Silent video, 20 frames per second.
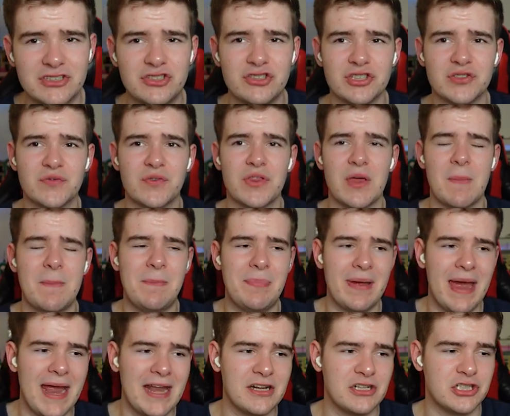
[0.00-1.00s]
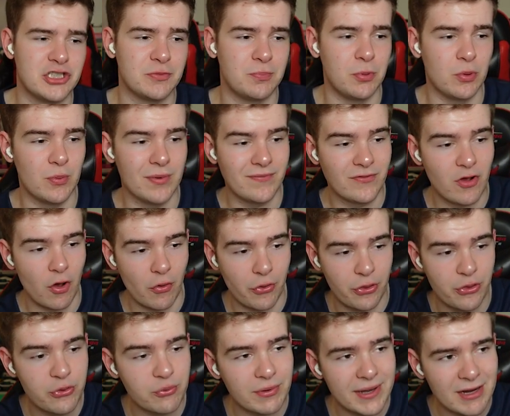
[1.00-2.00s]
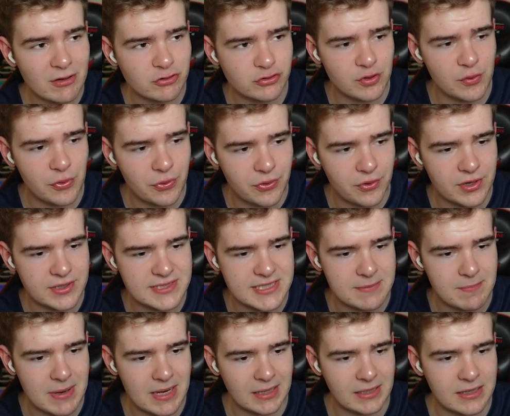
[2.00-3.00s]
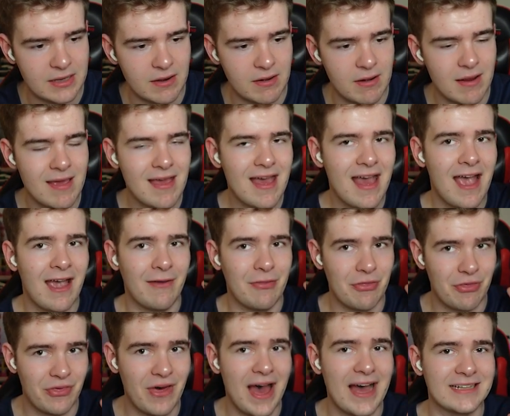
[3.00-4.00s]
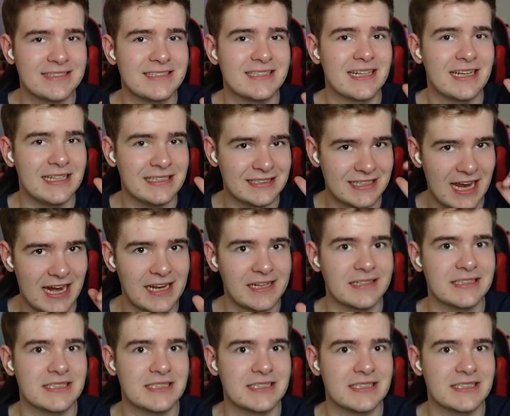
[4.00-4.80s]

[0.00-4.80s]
just for the bench, but we've got 330 million. And that is getting